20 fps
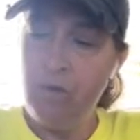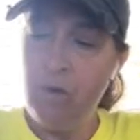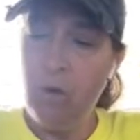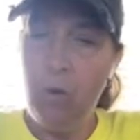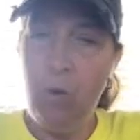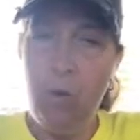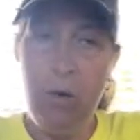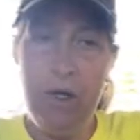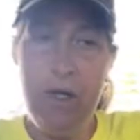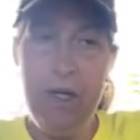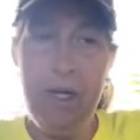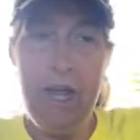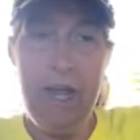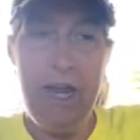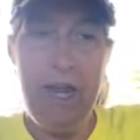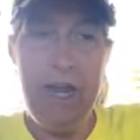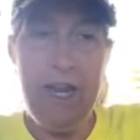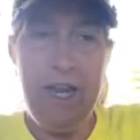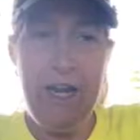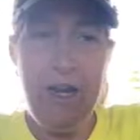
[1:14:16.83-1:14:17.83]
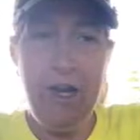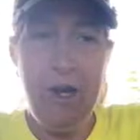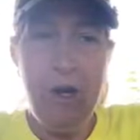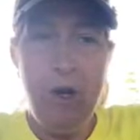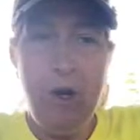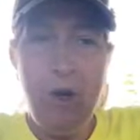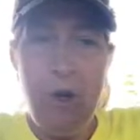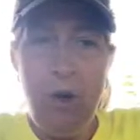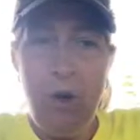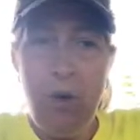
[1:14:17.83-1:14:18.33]
one day
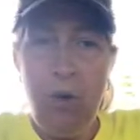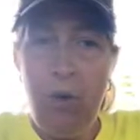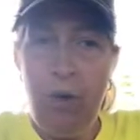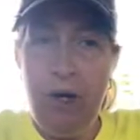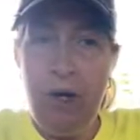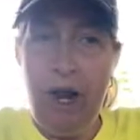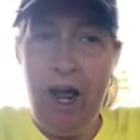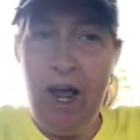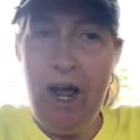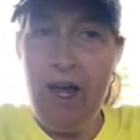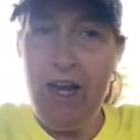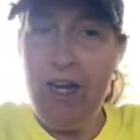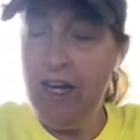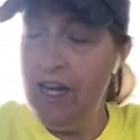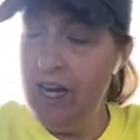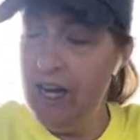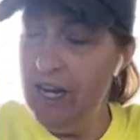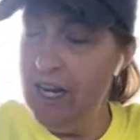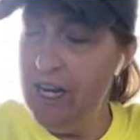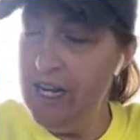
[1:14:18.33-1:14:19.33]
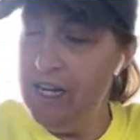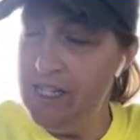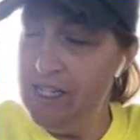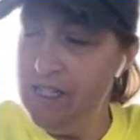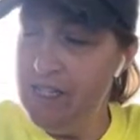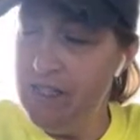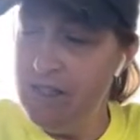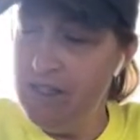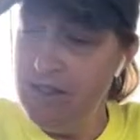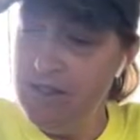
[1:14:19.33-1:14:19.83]
when I get it,
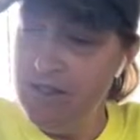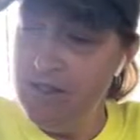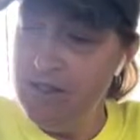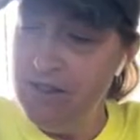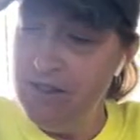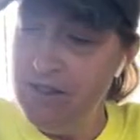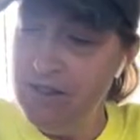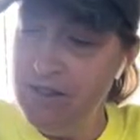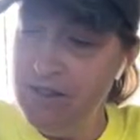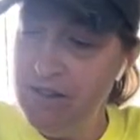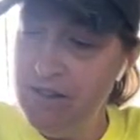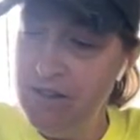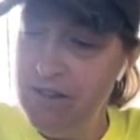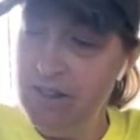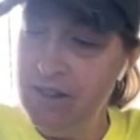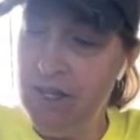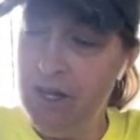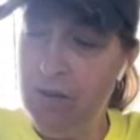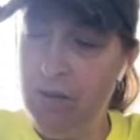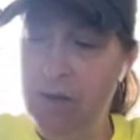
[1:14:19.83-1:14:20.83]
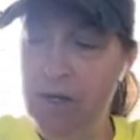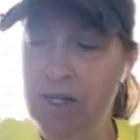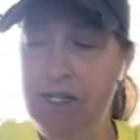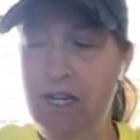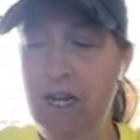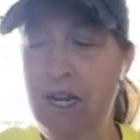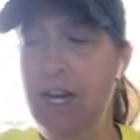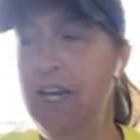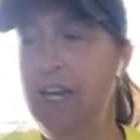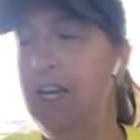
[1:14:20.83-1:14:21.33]
let me
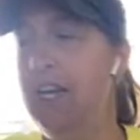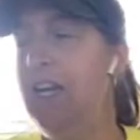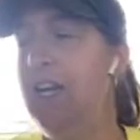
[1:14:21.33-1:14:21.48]
tell you,